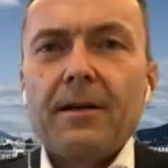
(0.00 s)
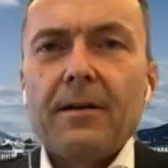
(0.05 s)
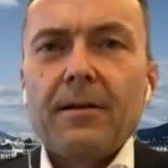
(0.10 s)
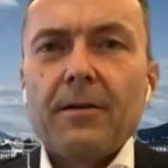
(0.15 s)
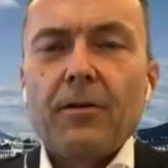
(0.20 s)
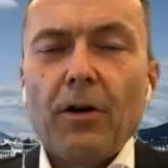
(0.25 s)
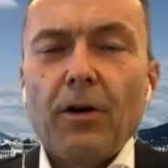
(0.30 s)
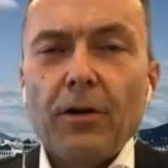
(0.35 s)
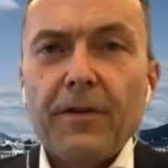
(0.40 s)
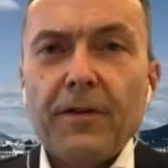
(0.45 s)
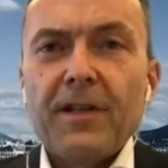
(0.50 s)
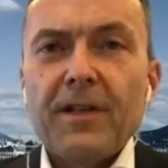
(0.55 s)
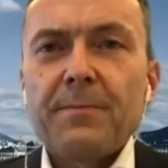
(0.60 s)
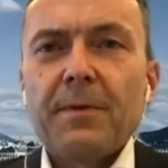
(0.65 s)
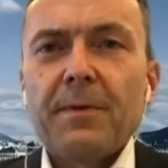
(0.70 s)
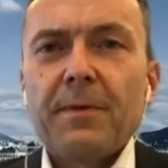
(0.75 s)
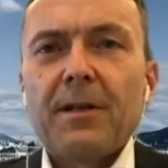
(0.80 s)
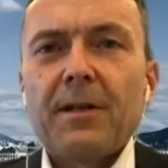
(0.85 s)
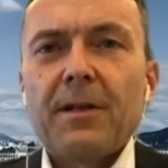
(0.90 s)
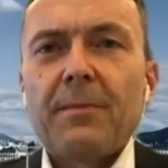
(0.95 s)
confidence
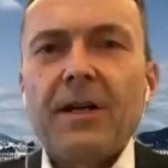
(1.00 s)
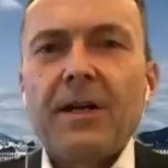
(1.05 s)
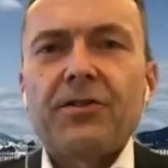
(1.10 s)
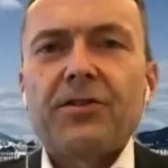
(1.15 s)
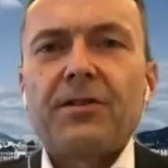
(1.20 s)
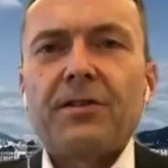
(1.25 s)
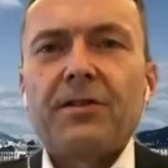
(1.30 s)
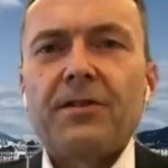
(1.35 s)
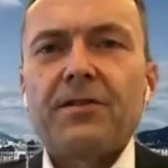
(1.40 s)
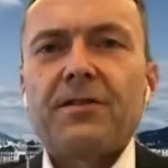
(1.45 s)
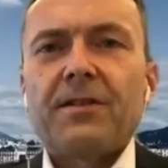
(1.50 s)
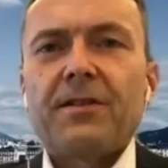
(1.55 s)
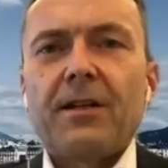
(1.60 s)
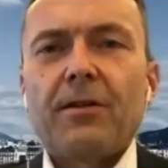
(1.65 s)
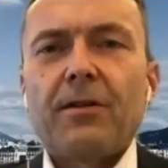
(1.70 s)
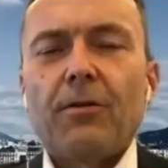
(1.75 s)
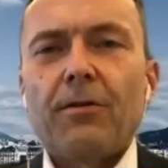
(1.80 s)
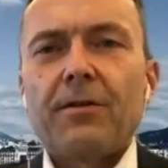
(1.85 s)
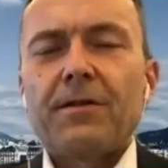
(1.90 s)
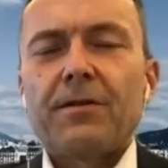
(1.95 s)
building measures, and
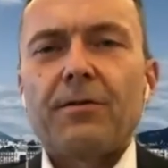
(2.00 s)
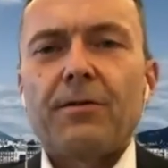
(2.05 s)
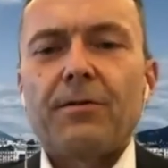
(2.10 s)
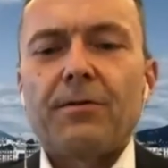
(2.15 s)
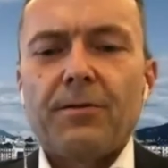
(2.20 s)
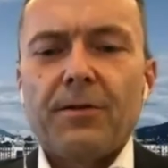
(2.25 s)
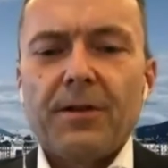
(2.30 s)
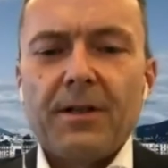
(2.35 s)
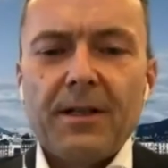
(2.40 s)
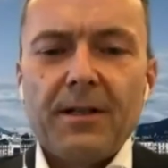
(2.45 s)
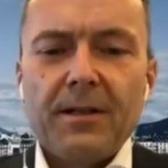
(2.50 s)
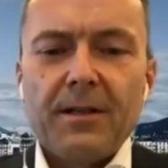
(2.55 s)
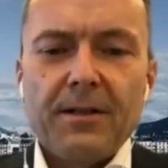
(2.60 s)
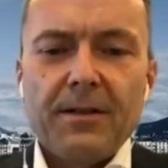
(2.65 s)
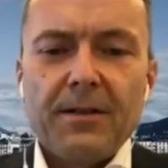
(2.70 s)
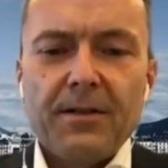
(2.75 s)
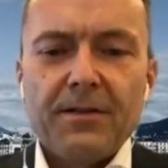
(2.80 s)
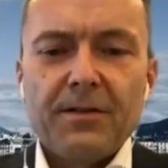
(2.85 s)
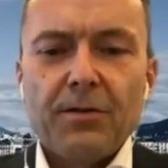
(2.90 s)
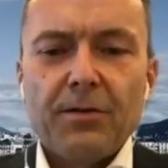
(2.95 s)

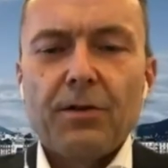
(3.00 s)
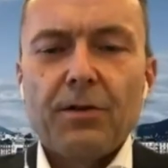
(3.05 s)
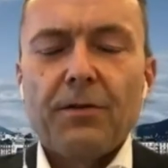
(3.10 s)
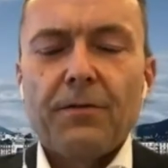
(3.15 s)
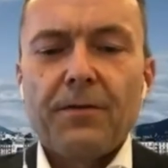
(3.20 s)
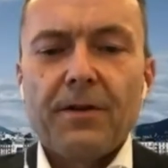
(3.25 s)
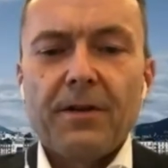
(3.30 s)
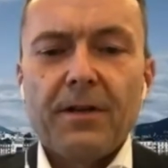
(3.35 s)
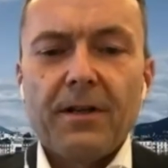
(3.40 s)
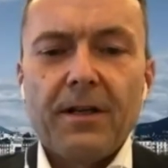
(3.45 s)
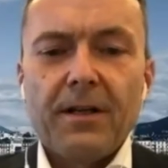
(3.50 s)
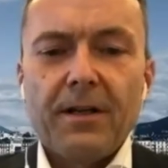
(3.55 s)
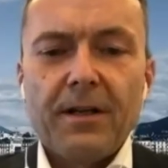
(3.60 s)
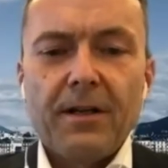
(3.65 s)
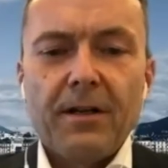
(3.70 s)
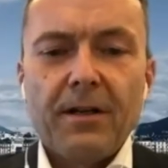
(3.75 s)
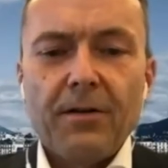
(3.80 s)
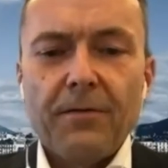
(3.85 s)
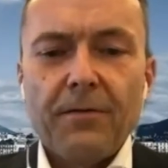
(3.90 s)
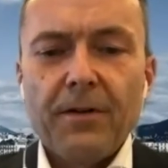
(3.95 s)
also sort of
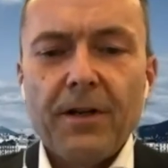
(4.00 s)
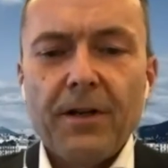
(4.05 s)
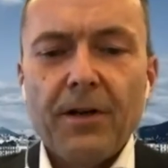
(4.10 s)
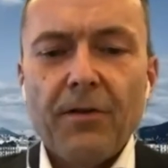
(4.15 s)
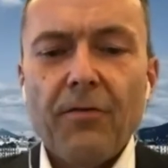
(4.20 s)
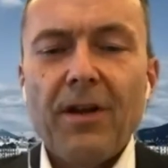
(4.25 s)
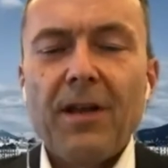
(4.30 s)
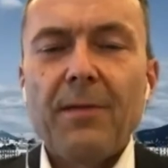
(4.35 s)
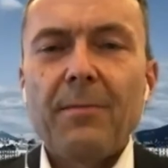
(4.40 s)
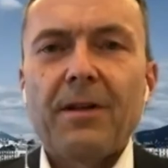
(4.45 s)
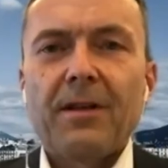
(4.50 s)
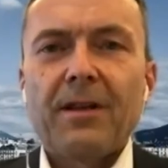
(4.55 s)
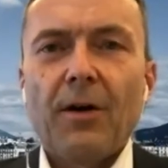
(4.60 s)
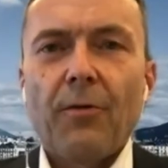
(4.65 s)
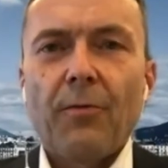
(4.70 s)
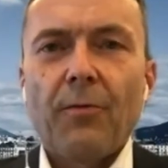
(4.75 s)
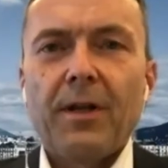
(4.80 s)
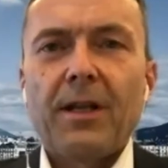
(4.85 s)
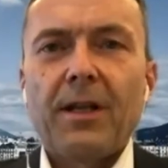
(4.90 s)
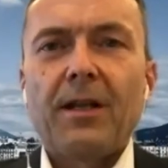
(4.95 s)
an agreement that
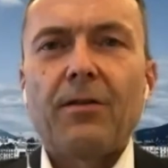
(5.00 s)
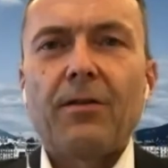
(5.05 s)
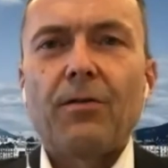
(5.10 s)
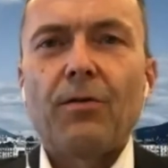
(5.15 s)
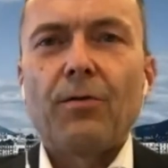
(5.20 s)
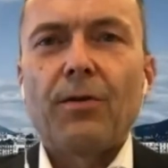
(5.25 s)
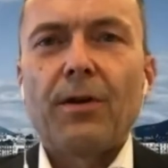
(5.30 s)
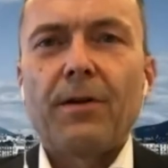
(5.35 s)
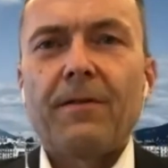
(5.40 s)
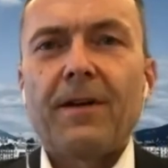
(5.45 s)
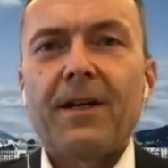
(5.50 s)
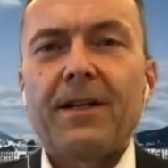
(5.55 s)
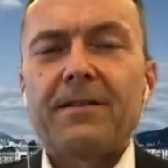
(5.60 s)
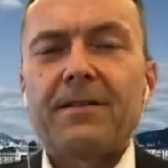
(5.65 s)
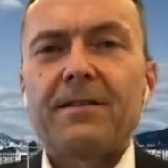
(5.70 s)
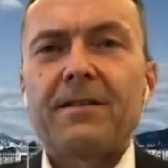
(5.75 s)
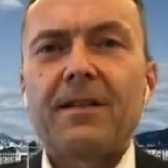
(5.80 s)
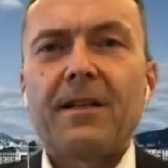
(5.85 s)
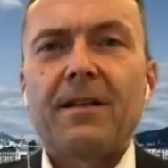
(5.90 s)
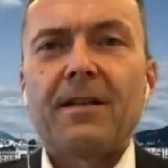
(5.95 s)
we need to
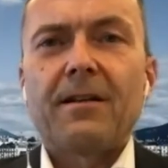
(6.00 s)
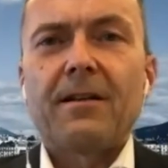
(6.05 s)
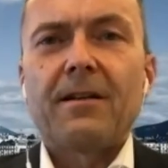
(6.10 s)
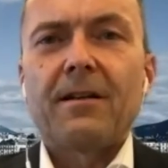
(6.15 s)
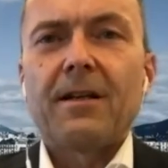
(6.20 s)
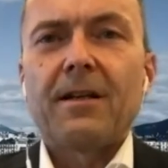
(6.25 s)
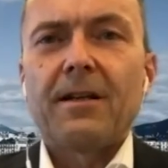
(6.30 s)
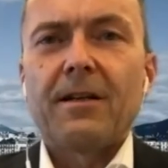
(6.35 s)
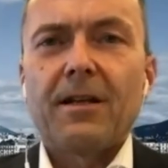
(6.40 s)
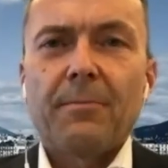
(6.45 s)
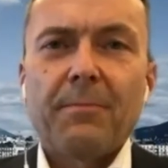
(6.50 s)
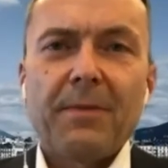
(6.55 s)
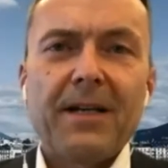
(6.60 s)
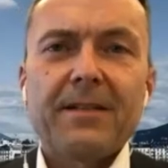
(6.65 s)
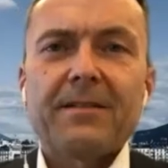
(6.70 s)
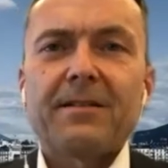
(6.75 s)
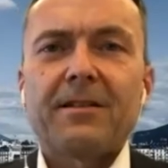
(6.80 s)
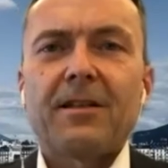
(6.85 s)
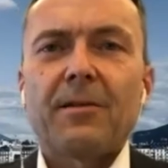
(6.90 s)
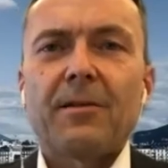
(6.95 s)
invest in
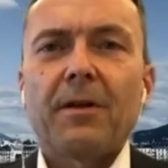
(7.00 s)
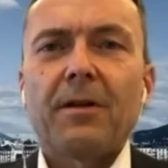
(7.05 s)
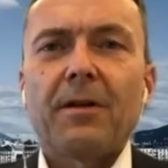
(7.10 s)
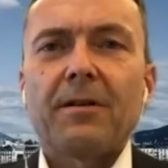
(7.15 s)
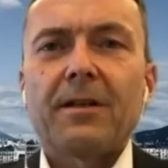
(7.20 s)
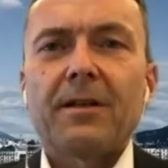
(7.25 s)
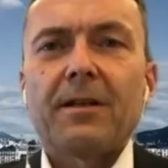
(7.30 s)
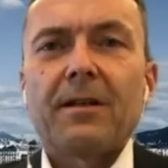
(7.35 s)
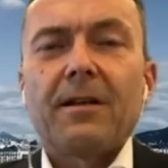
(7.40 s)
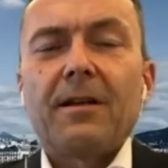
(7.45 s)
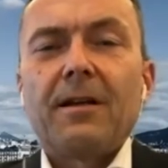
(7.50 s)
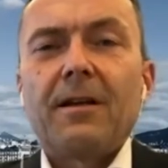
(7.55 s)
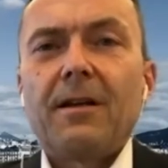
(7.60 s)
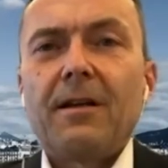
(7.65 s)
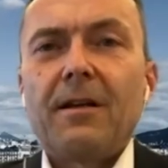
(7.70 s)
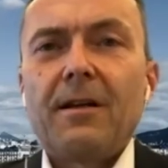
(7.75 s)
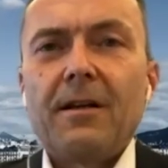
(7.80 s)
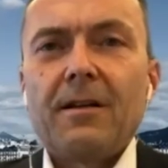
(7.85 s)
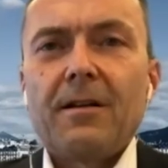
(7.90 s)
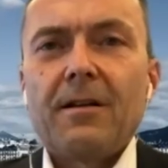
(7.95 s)
capacity building
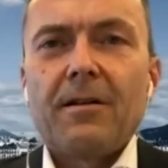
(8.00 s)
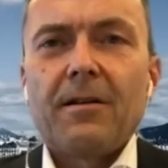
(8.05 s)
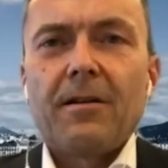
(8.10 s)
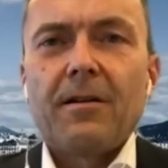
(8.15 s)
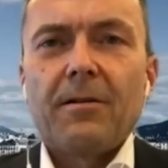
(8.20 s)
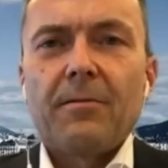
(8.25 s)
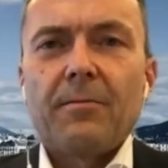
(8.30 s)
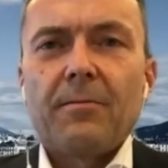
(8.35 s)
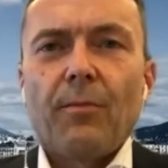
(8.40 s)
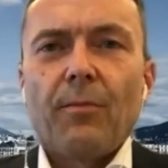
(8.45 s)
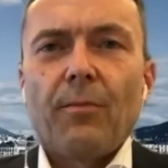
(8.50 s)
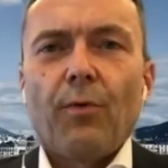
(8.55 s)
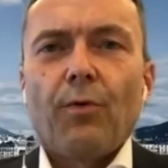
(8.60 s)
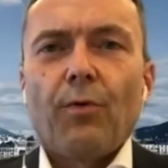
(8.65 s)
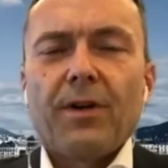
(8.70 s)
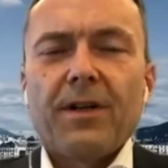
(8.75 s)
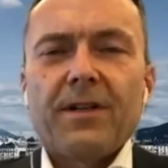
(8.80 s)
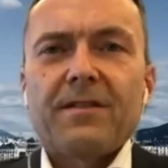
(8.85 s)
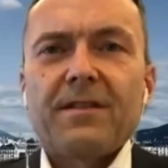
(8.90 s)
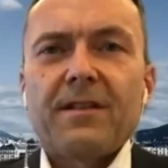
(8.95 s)

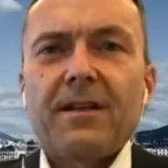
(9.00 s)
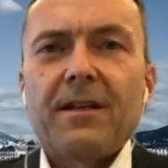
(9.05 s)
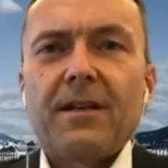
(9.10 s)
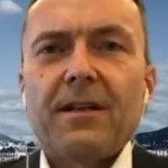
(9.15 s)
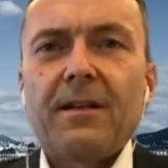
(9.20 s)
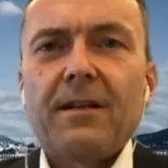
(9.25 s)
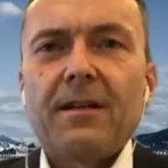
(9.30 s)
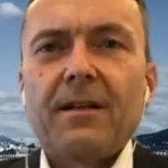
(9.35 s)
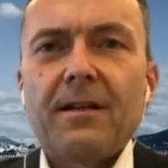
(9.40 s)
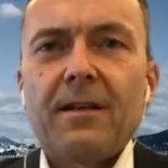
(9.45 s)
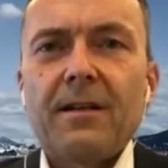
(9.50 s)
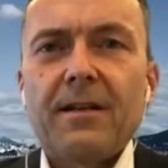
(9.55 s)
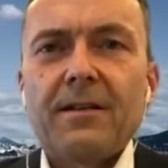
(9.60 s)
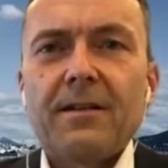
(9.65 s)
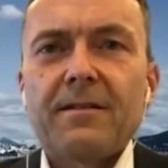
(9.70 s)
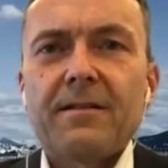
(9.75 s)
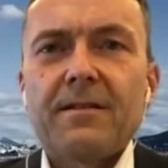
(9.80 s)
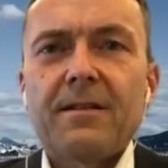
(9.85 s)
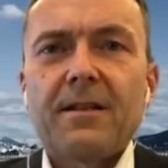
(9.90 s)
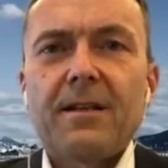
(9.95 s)
more as
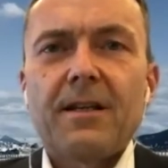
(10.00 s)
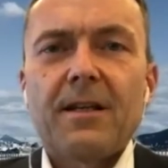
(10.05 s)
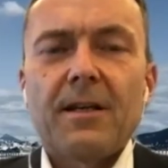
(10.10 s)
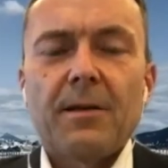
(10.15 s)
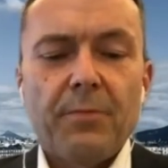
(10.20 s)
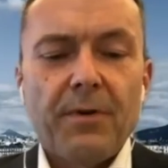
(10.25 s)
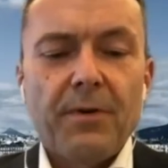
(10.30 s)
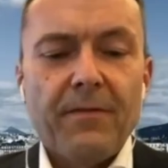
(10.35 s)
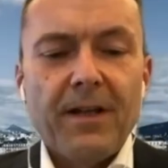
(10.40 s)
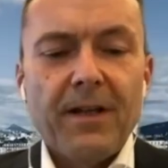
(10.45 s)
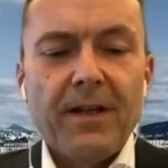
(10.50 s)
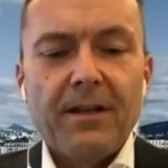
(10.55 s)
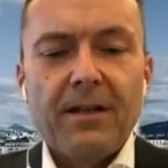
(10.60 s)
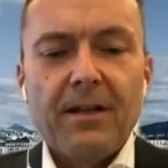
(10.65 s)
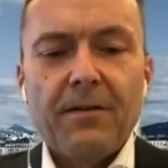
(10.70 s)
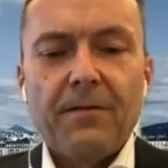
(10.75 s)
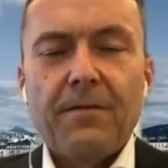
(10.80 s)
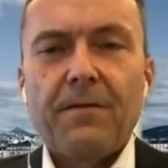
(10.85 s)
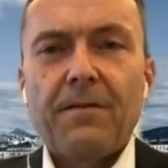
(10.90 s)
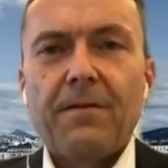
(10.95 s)
a
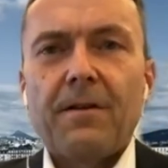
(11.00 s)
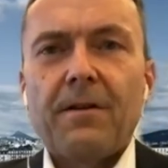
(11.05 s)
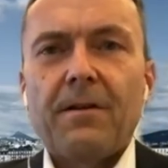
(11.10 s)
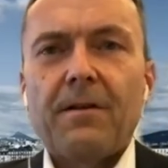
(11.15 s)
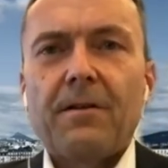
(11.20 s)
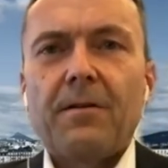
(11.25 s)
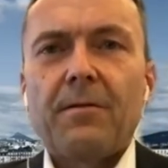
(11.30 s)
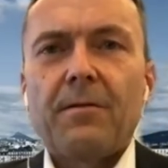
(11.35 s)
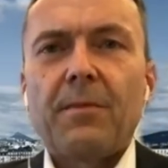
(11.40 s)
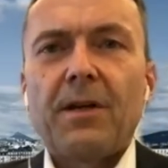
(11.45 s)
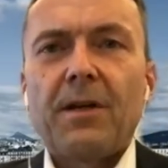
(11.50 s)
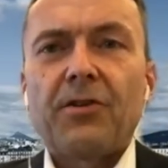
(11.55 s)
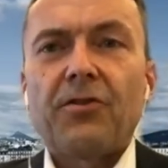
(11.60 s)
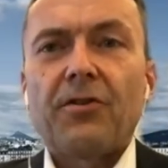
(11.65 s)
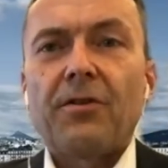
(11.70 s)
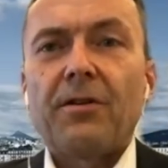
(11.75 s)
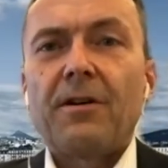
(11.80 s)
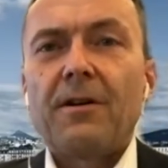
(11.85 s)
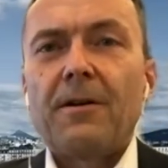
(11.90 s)
preventive measure.